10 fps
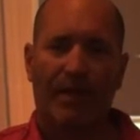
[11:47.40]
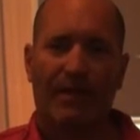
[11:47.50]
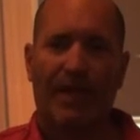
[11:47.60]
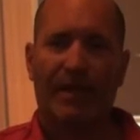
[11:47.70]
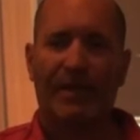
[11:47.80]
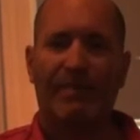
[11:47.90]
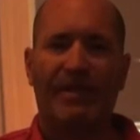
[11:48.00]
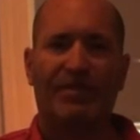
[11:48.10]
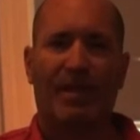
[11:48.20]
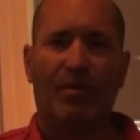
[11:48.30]
Now, that might
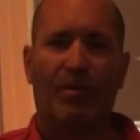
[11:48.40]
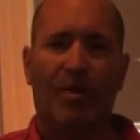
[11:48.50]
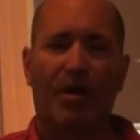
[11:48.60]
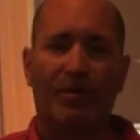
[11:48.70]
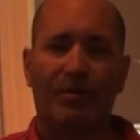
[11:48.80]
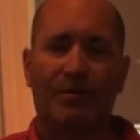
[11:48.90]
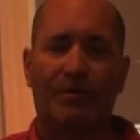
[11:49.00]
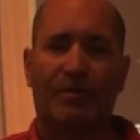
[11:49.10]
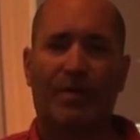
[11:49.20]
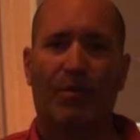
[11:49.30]
sound a little
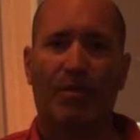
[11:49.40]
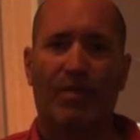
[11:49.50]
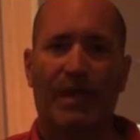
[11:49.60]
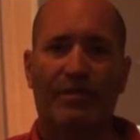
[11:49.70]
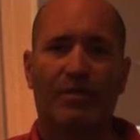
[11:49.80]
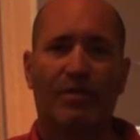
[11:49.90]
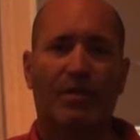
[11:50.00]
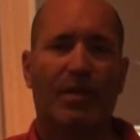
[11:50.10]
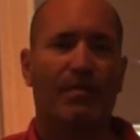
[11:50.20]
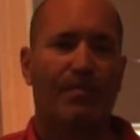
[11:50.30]
harsh, a little much,
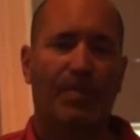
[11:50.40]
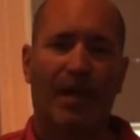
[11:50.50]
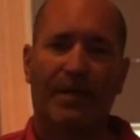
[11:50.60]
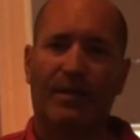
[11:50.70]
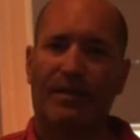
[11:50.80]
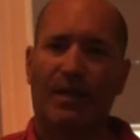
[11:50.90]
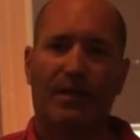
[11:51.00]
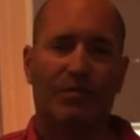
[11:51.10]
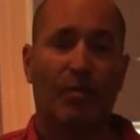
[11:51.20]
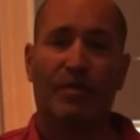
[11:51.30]
but
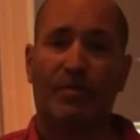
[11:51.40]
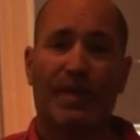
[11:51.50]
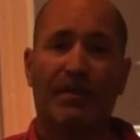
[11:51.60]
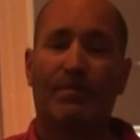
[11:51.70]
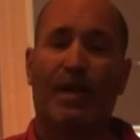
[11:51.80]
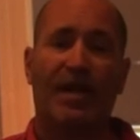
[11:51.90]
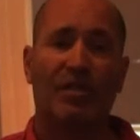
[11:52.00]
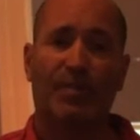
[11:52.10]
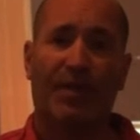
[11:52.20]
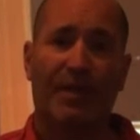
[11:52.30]
trust me, my
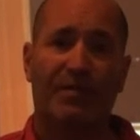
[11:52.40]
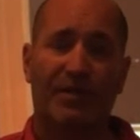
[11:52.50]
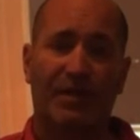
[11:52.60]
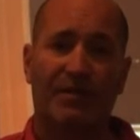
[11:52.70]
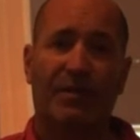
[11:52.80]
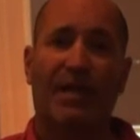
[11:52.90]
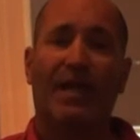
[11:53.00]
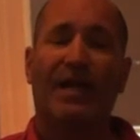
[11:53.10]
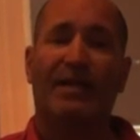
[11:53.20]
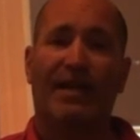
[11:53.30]
experience is
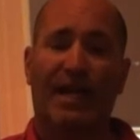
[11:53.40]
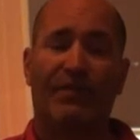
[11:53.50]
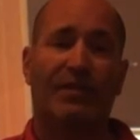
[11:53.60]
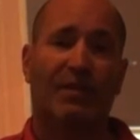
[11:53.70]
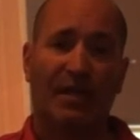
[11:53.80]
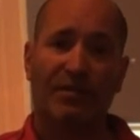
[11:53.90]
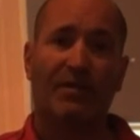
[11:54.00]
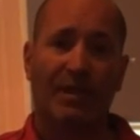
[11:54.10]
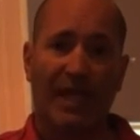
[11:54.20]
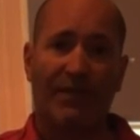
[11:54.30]
that if it
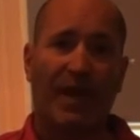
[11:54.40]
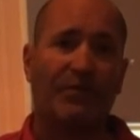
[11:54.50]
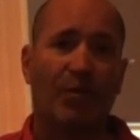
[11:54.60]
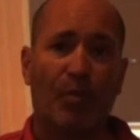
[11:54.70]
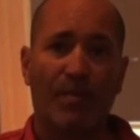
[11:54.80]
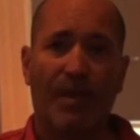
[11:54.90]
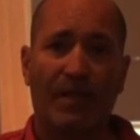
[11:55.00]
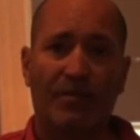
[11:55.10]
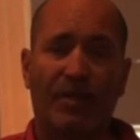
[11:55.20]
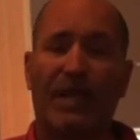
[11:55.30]
doesn't leave after 3
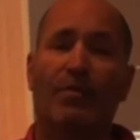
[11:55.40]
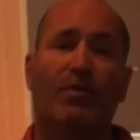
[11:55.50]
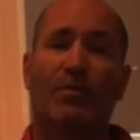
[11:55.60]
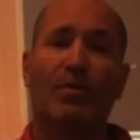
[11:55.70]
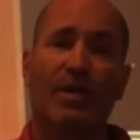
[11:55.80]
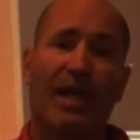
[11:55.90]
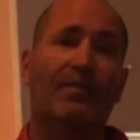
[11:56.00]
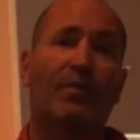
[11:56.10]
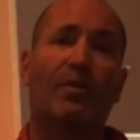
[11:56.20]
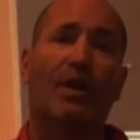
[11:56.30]
months, it will
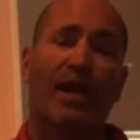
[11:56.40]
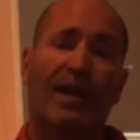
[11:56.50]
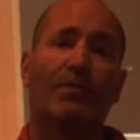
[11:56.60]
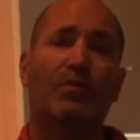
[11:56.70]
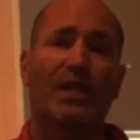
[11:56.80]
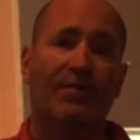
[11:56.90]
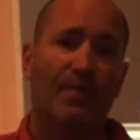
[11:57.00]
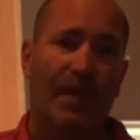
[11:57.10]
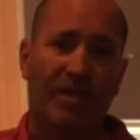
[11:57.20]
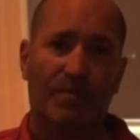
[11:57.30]
never, ever leave
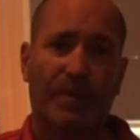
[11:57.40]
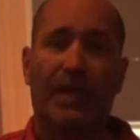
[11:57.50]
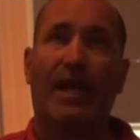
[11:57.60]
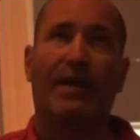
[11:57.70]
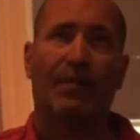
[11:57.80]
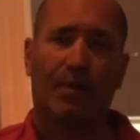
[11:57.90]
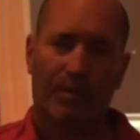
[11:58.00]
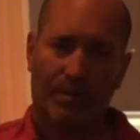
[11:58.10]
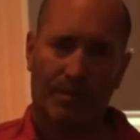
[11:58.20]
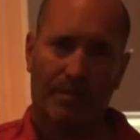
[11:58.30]
the basement, ever.
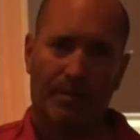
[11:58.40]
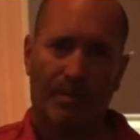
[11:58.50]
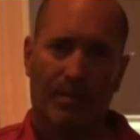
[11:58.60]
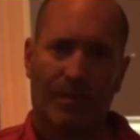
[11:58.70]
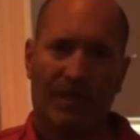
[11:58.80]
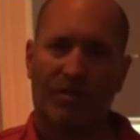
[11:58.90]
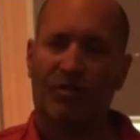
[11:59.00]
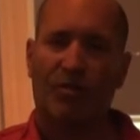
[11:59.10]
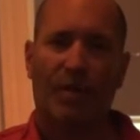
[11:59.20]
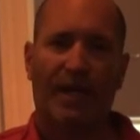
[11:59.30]
That's
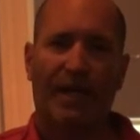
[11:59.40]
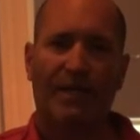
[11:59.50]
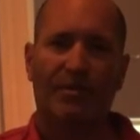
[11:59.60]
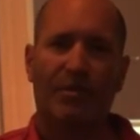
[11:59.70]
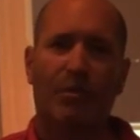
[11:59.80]
just the way it is.